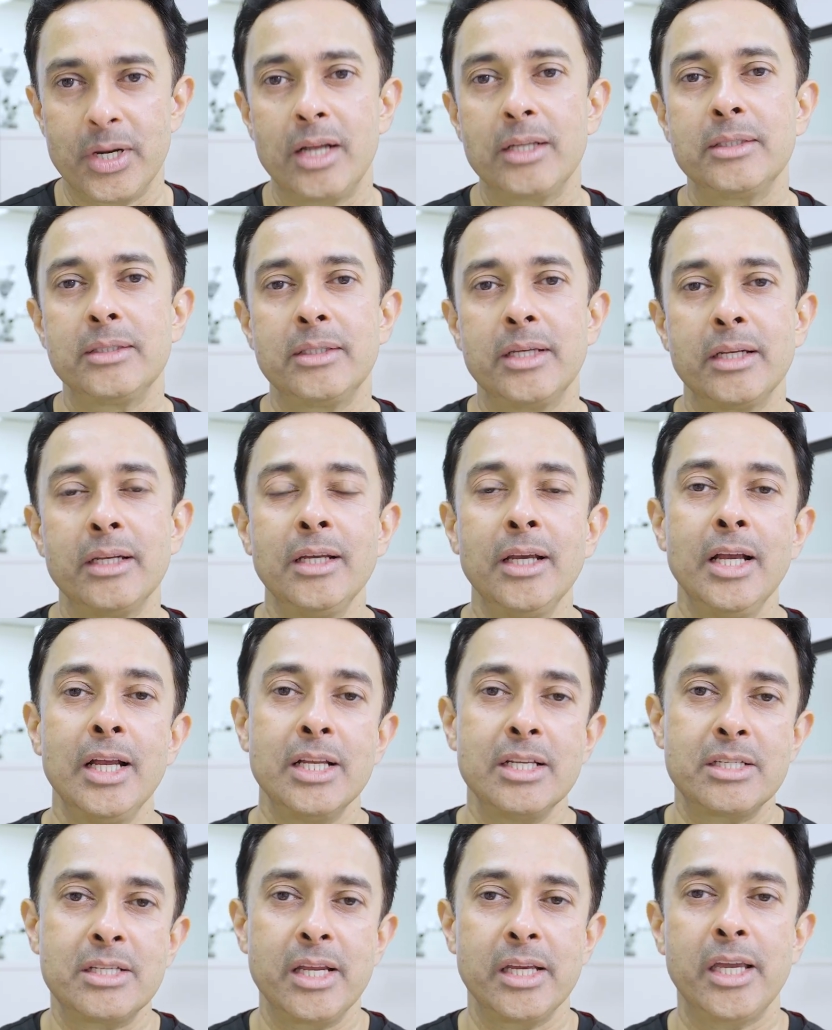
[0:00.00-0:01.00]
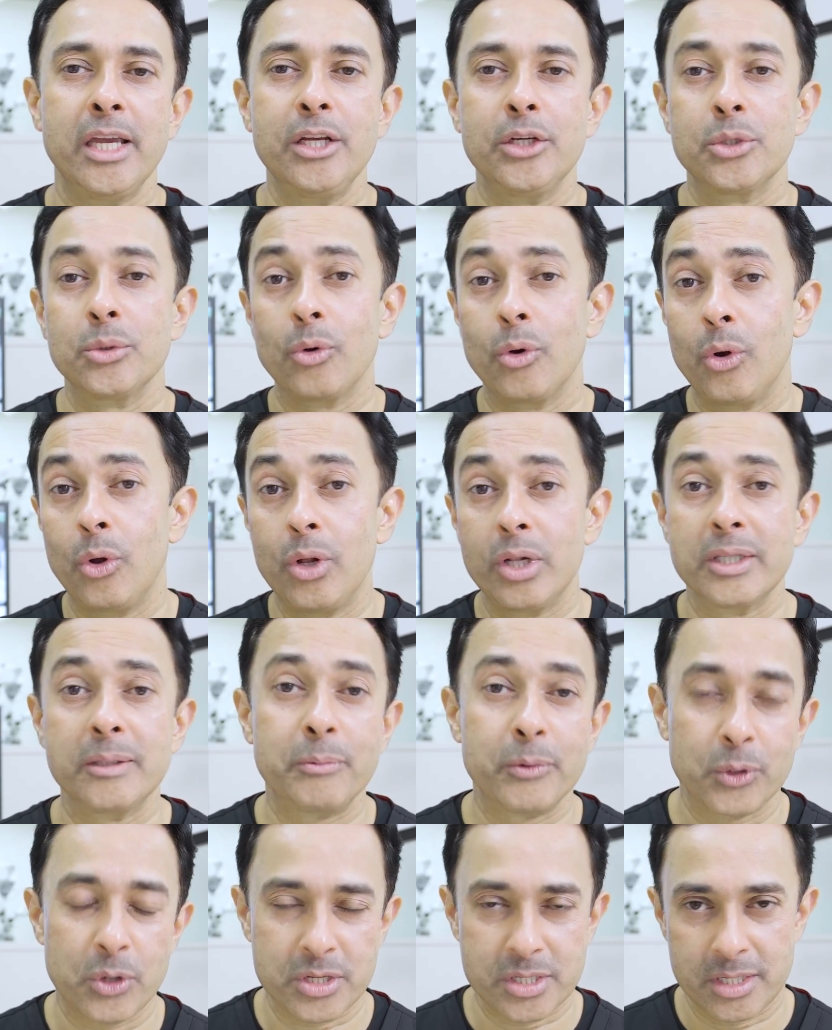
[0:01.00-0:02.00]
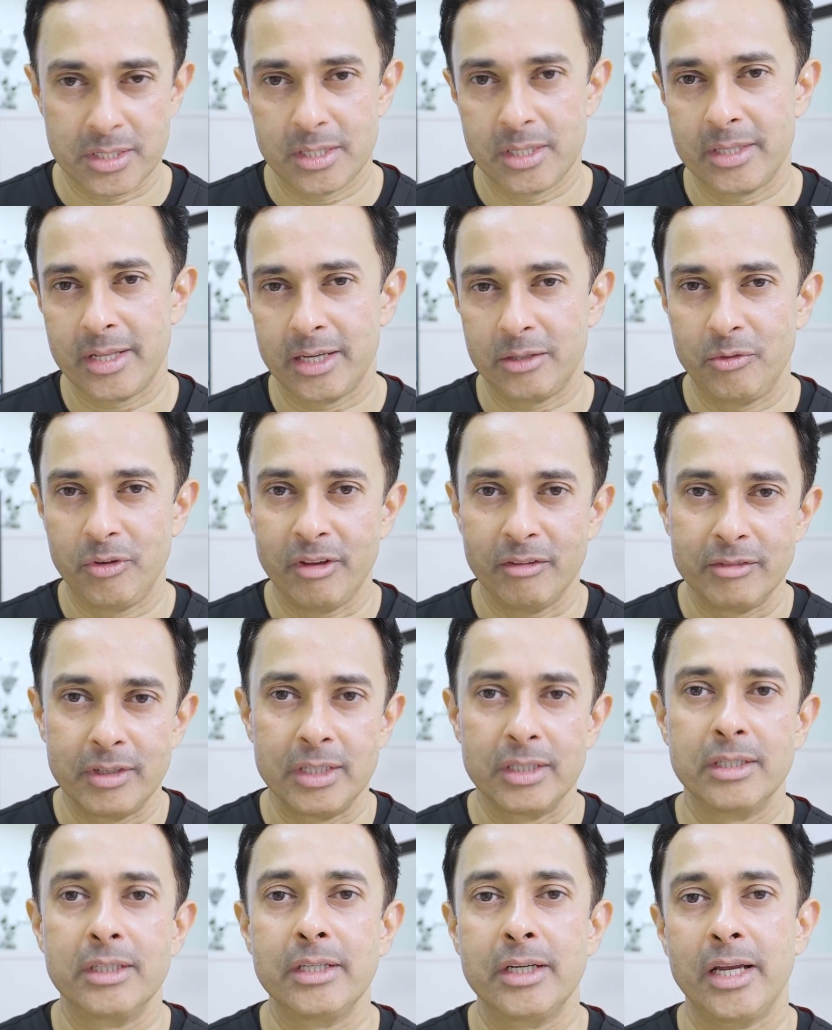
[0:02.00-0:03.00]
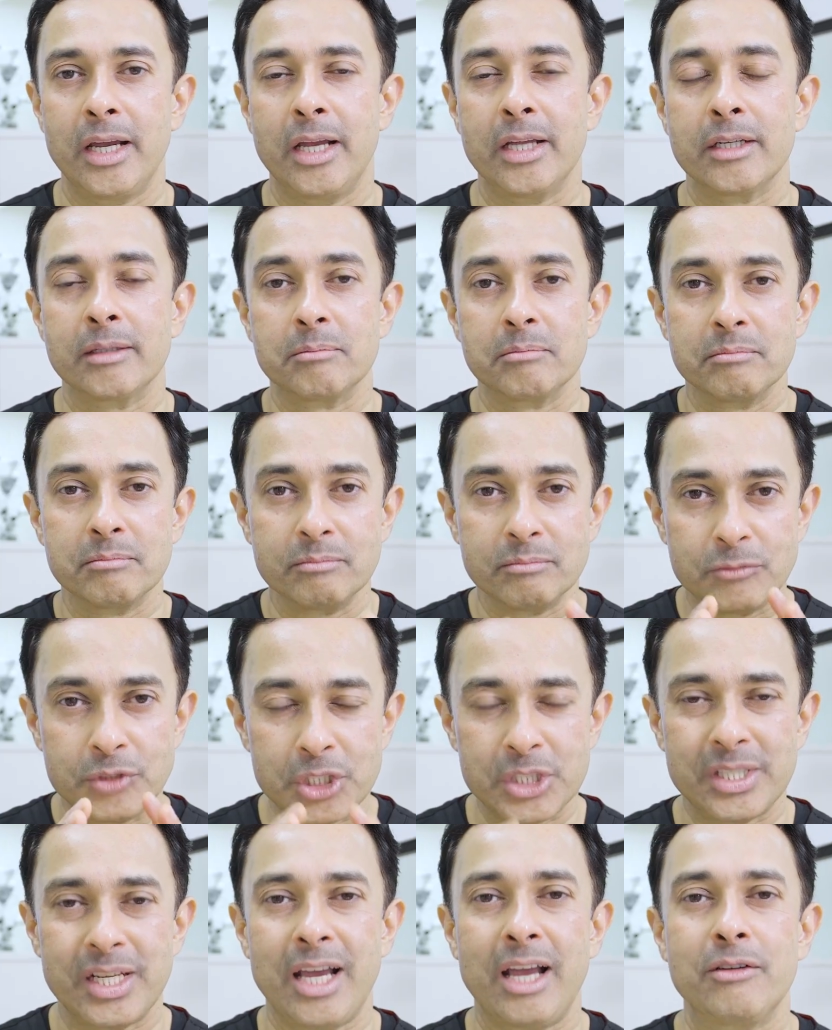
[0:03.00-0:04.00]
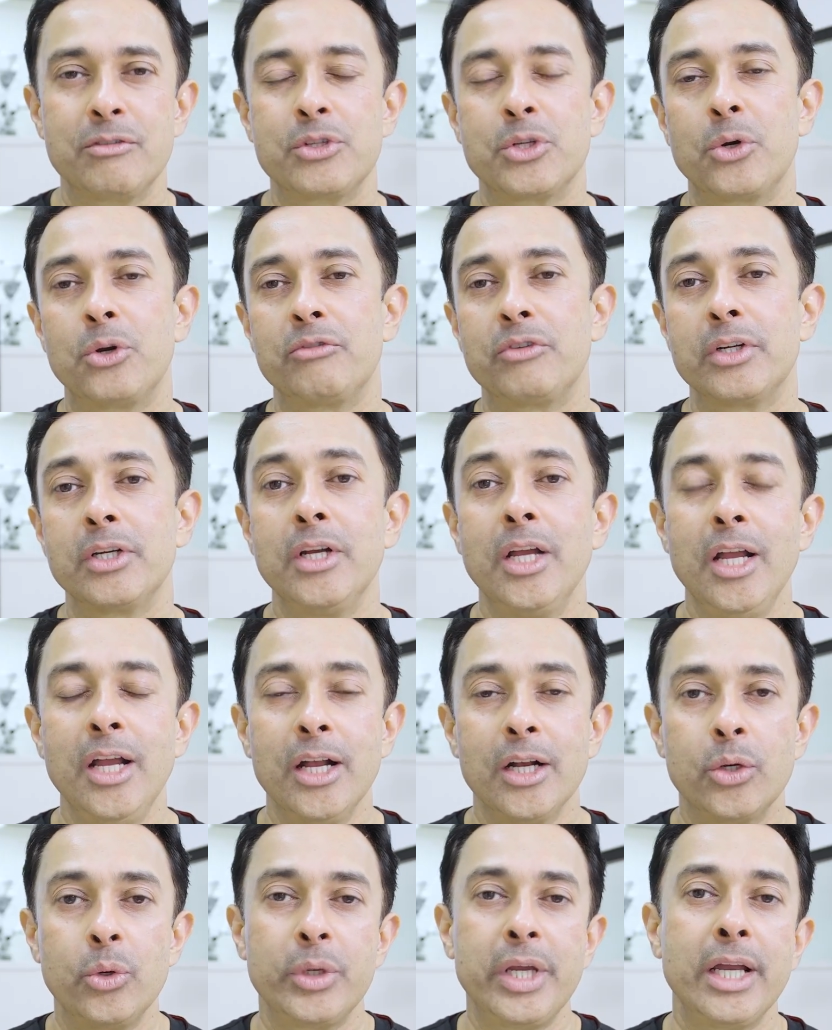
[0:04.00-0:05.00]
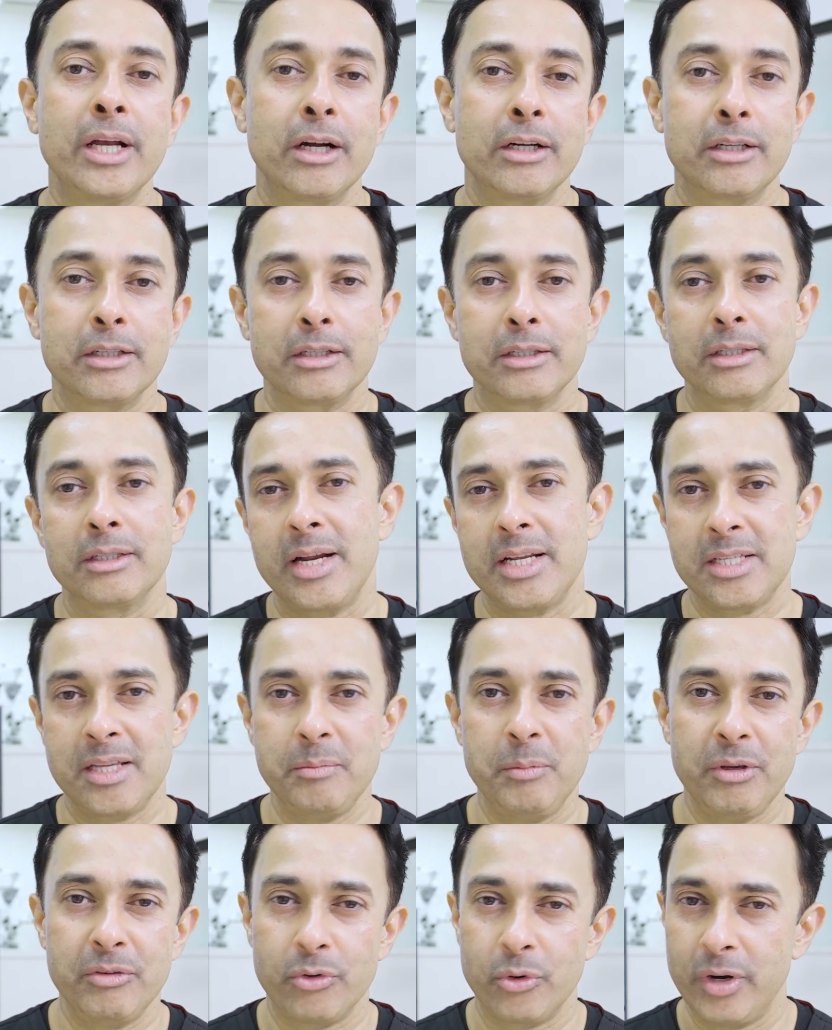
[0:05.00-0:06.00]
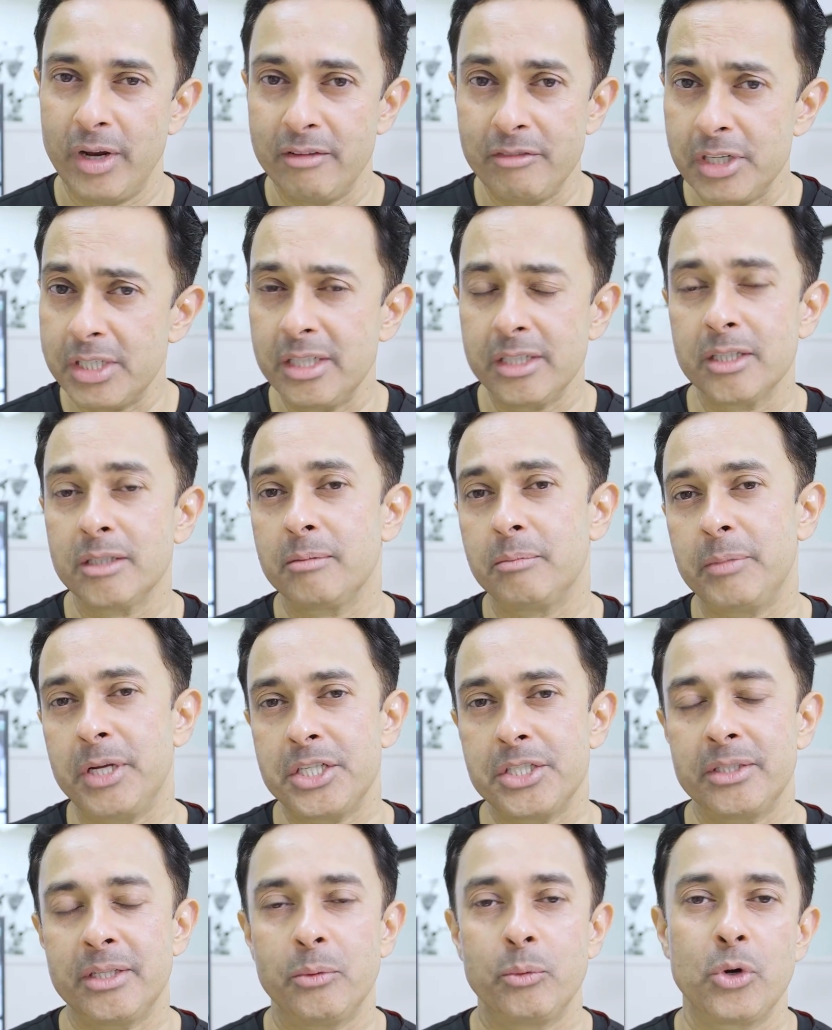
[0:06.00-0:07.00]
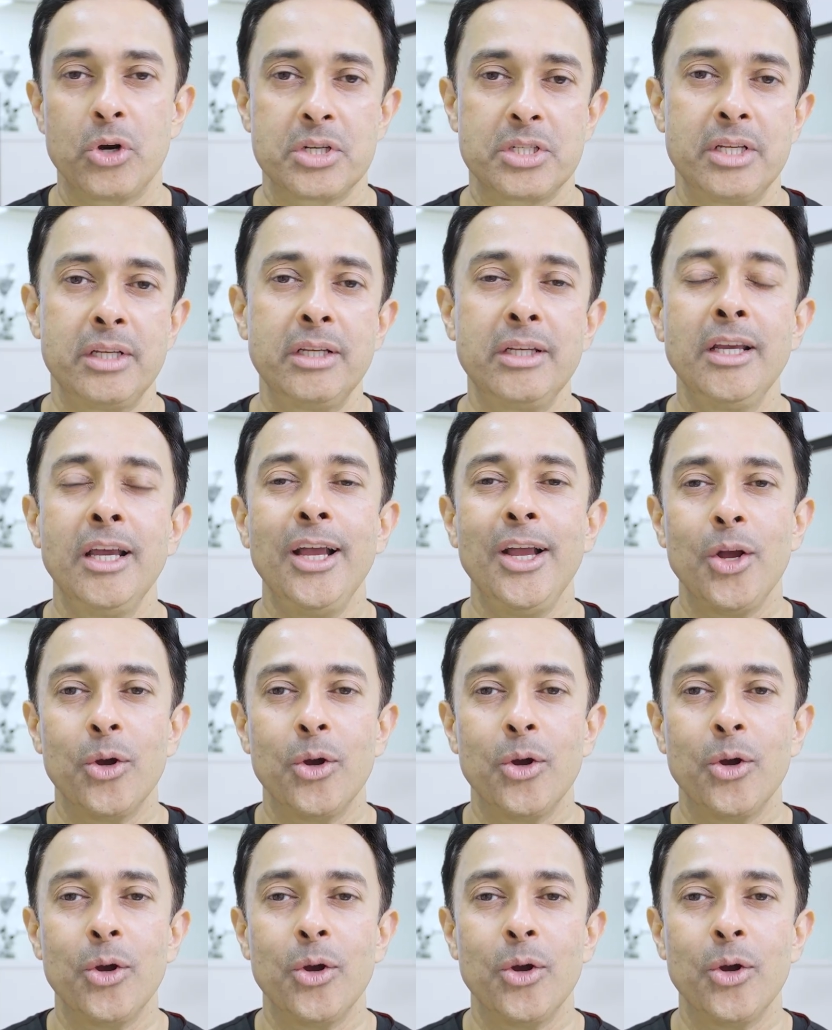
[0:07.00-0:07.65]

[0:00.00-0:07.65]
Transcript: rather than sticking to all the processes that we have learned and just have sort of a cookie cutter recipe for every single patient that walks in.